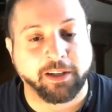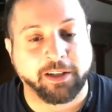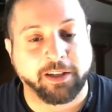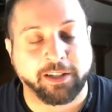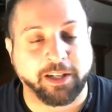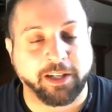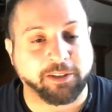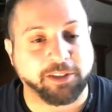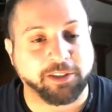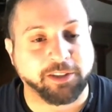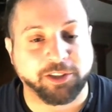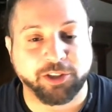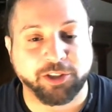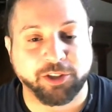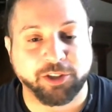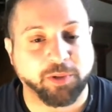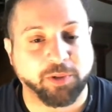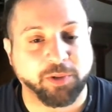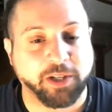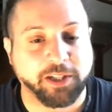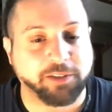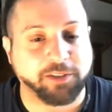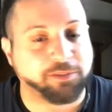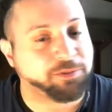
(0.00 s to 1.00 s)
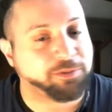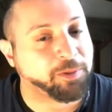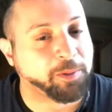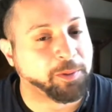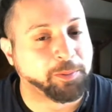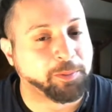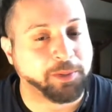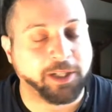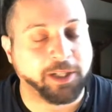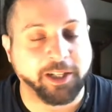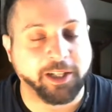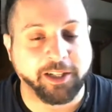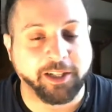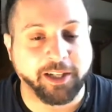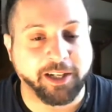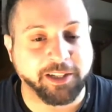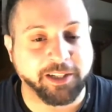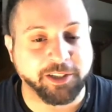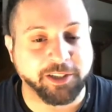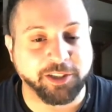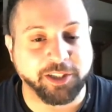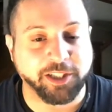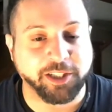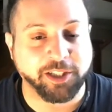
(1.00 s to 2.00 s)
Now, just straight from the beginning, I can
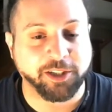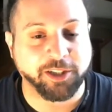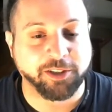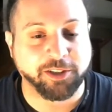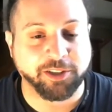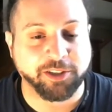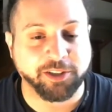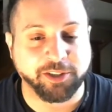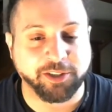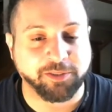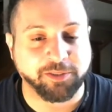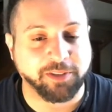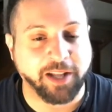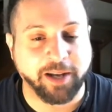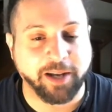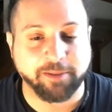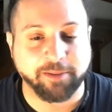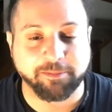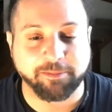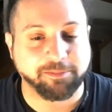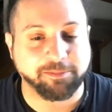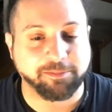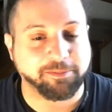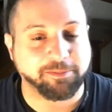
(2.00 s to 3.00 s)
just hear just that